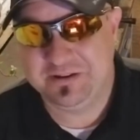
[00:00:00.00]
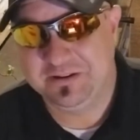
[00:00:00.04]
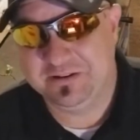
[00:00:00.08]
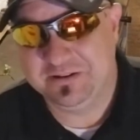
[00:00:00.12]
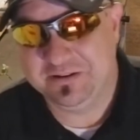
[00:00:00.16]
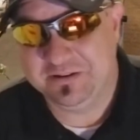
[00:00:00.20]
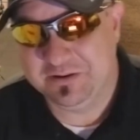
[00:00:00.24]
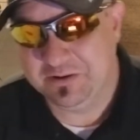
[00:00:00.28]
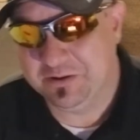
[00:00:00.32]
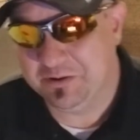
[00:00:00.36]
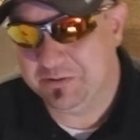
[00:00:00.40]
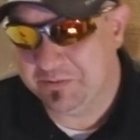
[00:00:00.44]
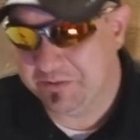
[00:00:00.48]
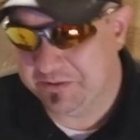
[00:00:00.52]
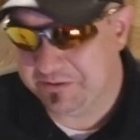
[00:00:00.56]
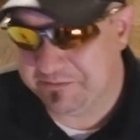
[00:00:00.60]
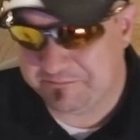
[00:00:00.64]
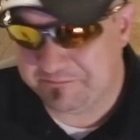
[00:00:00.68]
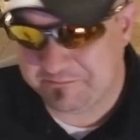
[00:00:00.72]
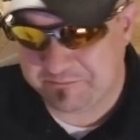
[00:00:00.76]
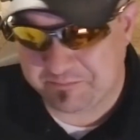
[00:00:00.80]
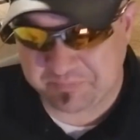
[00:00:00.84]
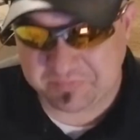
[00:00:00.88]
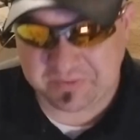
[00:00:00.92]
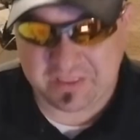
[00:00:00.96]
You know,
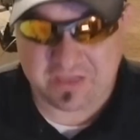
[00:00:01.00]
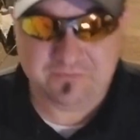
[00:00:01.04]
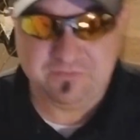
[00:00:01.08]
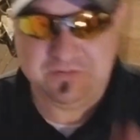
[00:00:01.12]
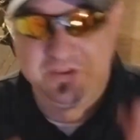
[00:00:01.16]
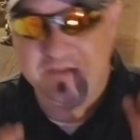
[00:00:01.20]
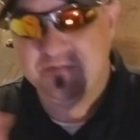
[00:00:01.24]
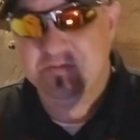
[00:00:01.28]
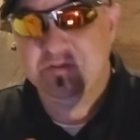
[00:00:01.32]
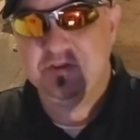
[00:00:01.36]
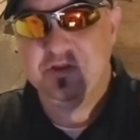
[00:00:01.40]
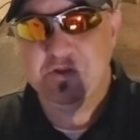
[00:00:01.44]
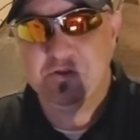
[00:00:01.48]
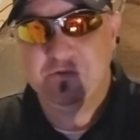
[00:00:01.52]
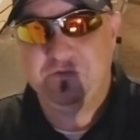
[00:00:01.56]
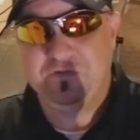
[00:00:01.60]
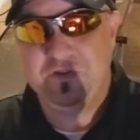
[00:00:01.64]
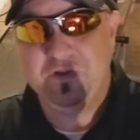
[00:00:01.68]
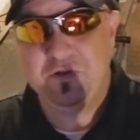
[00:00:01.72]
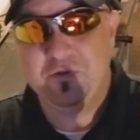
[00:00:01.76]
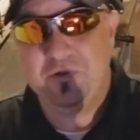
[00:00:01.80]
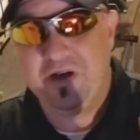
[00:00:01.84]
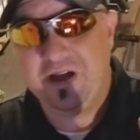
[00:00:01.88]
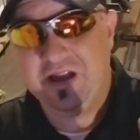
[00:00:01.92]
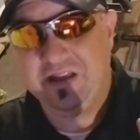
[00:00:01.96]
I've given you a
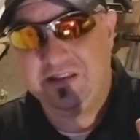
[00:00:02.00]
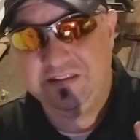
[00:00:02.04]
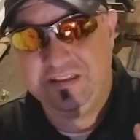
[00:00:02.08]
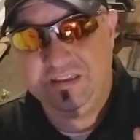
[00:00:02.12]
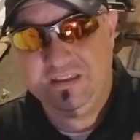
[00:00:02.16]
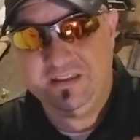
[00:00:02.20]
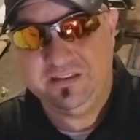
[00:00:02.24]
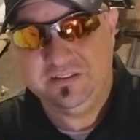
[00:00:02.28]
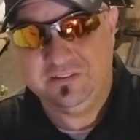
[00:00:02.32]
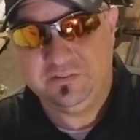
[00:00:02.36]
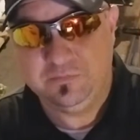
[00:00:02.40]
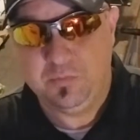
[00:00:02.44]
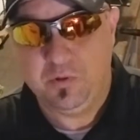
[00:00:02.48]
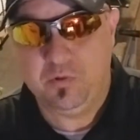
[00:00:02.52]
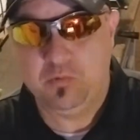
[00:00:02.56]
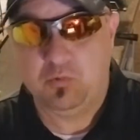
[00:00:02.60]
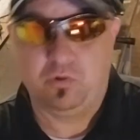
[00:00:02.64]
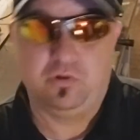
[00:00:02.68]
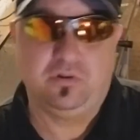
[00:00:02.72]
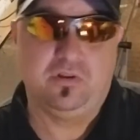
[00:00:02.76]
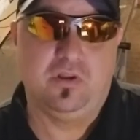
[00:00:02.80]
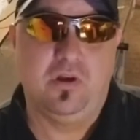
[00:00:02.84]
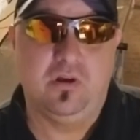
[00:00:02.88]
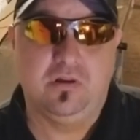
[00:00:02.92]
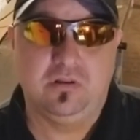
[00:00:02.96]
few ideas, but we're
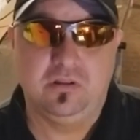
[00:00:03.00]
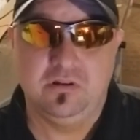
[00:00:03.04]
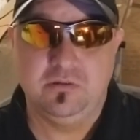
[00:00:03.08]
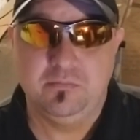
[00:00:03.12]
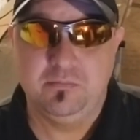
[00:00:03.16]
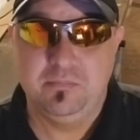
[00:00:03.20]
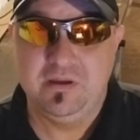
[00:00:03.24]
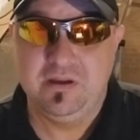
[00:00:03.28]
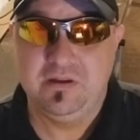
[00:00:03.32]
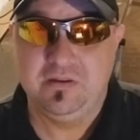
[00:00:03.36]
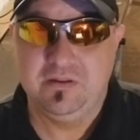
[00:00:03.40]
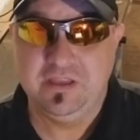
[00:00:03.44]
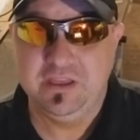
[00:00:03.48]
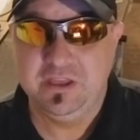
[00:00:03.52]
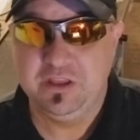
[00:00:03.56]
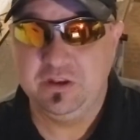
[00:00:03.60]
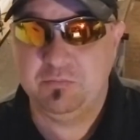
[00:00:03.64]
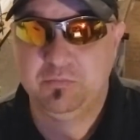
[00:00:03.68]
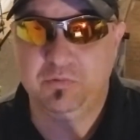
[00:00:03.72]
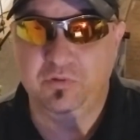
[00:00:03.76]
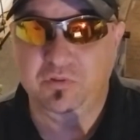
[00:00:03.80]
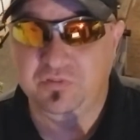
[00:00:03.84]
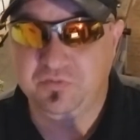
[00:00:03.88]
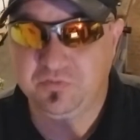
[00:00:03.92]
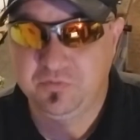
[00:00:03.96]
talking about
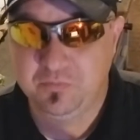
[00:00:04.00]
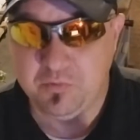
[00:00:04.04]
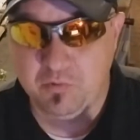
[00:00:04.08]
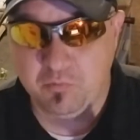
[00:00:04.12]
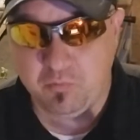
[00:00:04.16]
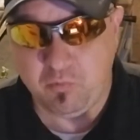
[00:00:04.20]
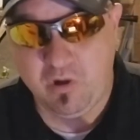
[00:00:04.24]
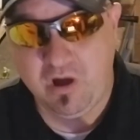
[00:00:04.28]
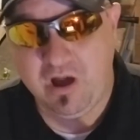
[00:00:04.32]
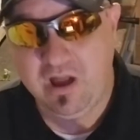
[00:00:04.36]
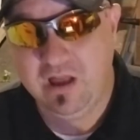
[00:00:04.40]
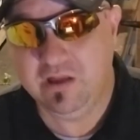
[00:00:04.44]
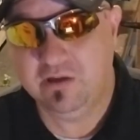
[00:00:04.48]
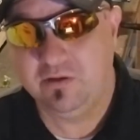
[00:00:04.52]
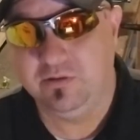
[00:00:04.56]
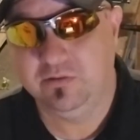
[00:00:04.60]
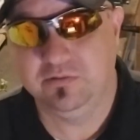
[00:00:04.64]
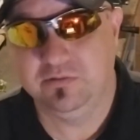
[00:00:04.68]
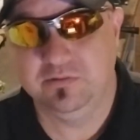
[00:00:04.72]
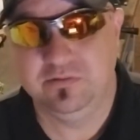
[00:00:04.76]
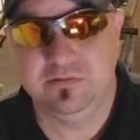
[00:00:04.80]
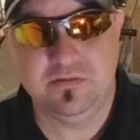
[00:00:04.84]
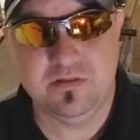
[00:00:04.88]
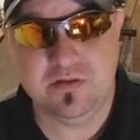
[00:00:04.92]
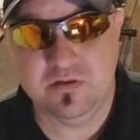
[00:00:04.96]
edibles from the wild.
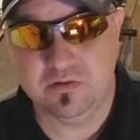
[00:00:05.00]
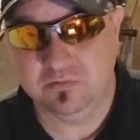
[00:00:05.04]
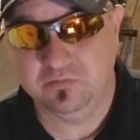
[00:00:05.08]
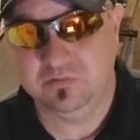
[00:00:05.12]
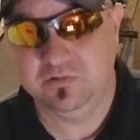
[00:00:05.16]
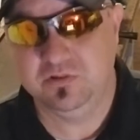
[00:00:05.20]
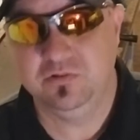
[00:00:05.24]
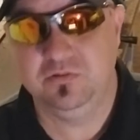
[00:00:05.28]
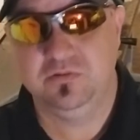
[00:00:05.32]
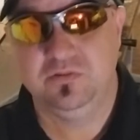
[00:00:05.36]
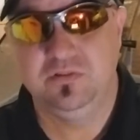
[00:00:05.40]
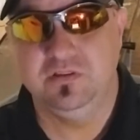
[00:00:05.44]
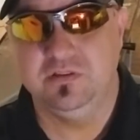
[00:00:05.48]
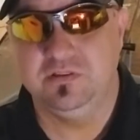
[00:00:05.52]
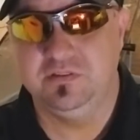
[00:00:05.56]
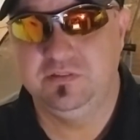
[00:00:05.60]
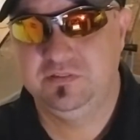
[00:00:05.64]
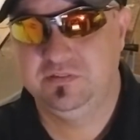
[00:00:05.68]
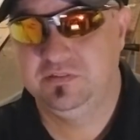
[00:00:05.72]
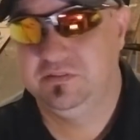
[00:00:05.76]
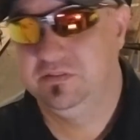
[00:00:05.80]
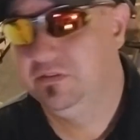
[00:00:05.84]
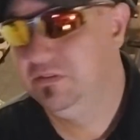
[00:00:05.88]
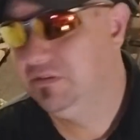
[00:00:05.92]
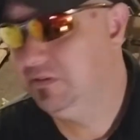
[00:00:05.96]
You know, do
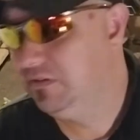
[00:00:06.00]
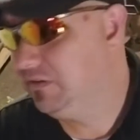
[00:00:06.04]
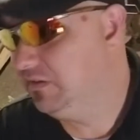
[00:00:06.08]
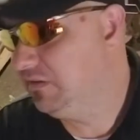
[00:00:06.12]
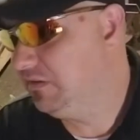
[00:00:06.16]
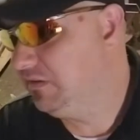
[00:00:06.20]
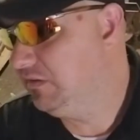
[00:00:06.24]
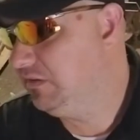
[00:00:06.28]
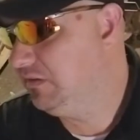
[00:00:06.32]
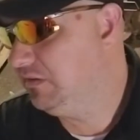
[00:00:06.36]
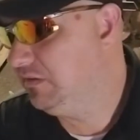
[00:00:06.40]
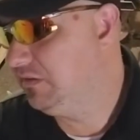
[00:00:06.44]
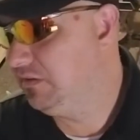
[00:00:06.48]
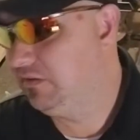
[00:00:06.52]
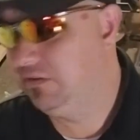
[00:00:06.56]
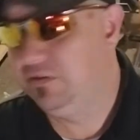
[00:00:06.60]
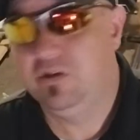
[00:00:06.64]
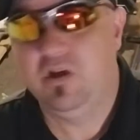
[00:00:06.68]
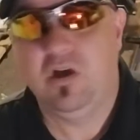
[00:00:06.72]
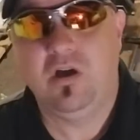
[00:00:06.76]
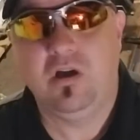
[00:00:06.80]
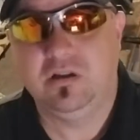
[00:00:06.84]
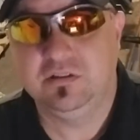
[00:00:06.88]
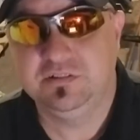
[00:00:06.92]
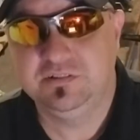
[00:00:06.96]
this
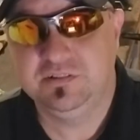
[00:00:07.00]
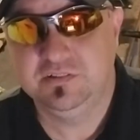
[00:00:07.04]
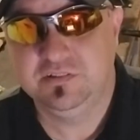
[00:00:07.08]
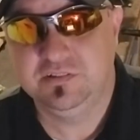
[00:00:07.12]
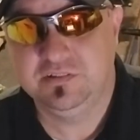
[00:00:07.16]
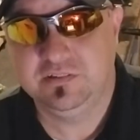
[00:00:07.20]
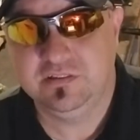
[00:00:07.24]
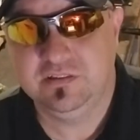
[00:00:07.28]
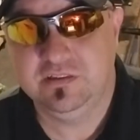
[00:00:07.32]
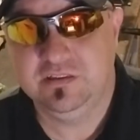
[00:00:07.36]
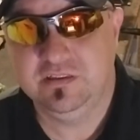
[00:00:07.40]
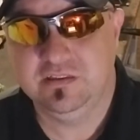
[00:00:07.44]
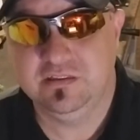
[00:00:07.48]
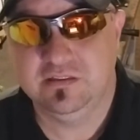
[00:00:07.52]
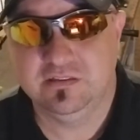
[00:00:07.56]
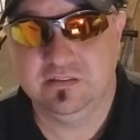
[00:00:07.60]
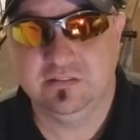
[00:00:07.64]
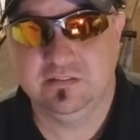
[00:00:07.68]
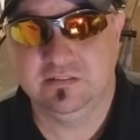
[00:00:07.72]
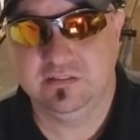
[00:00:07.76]
cautiously.